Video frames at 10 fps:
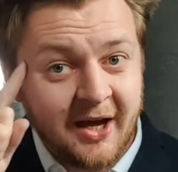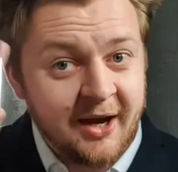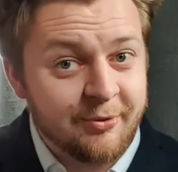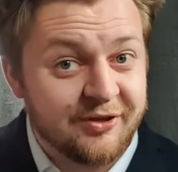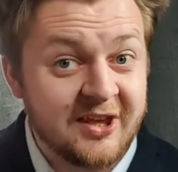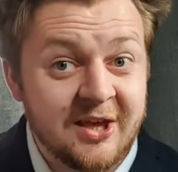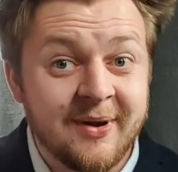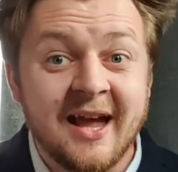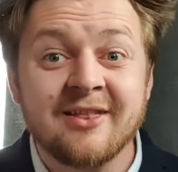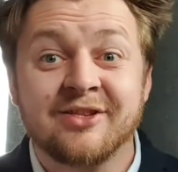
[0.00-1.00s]
I will see you
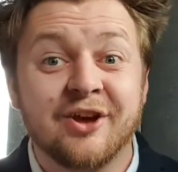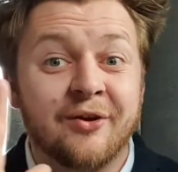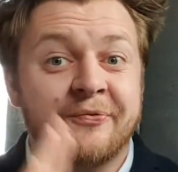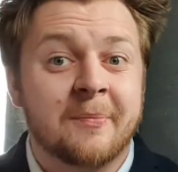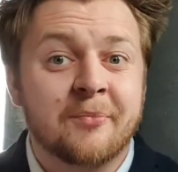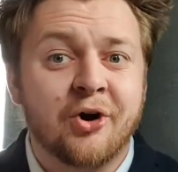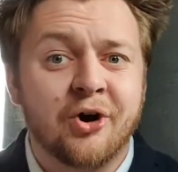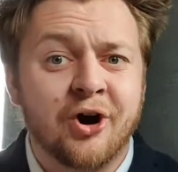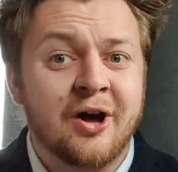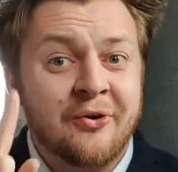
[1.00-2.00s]
again soon for
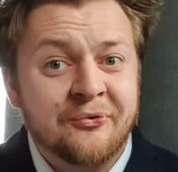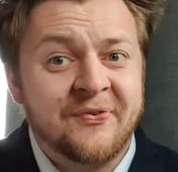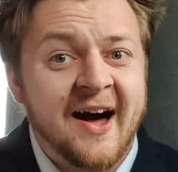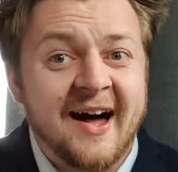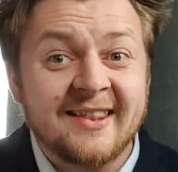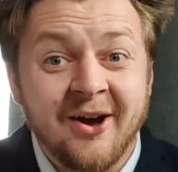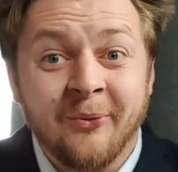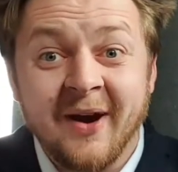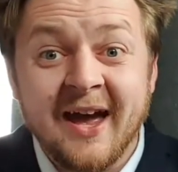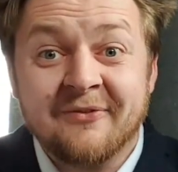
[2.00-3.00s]
more fun
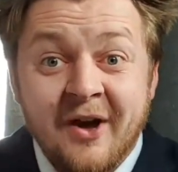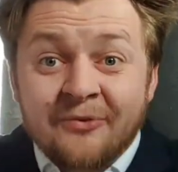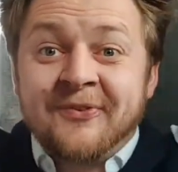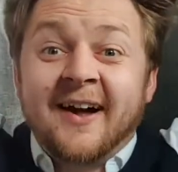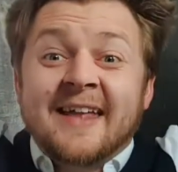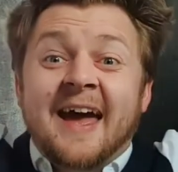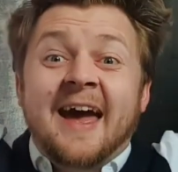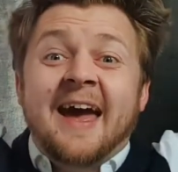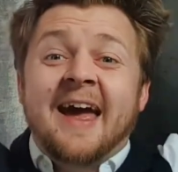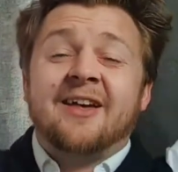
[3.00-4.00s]
with
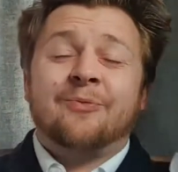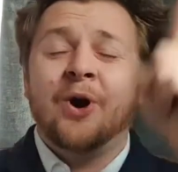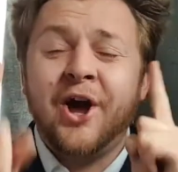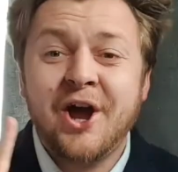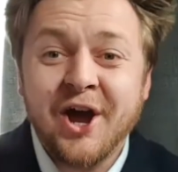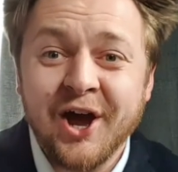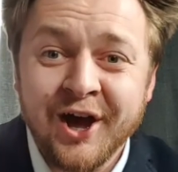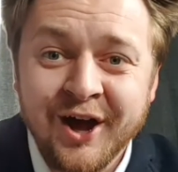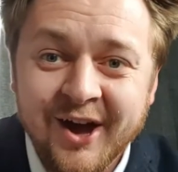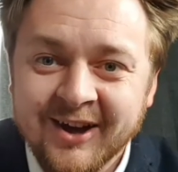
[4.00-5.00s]
phonics.
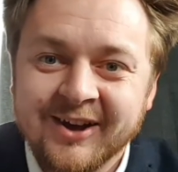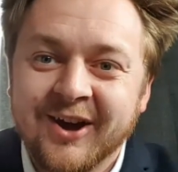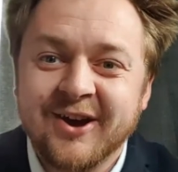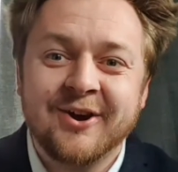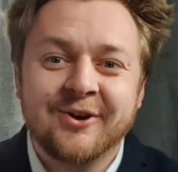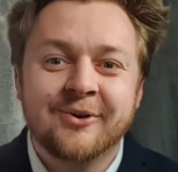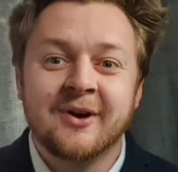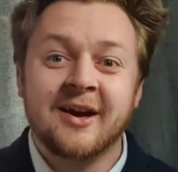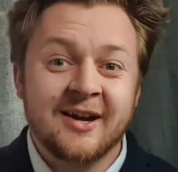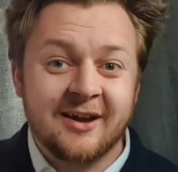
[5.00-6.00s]
Woo!
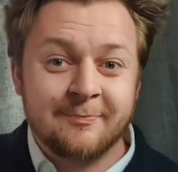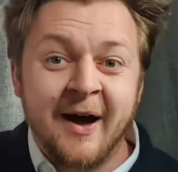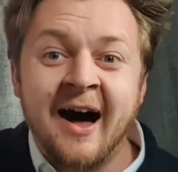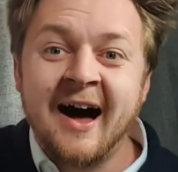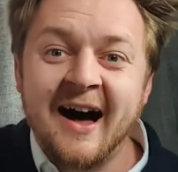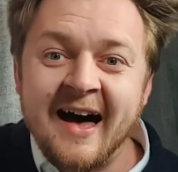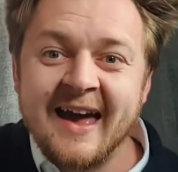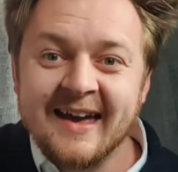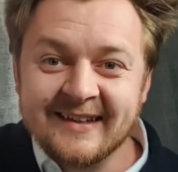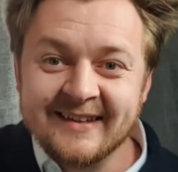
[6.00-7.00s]

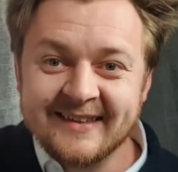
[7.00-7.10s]
Goodbye!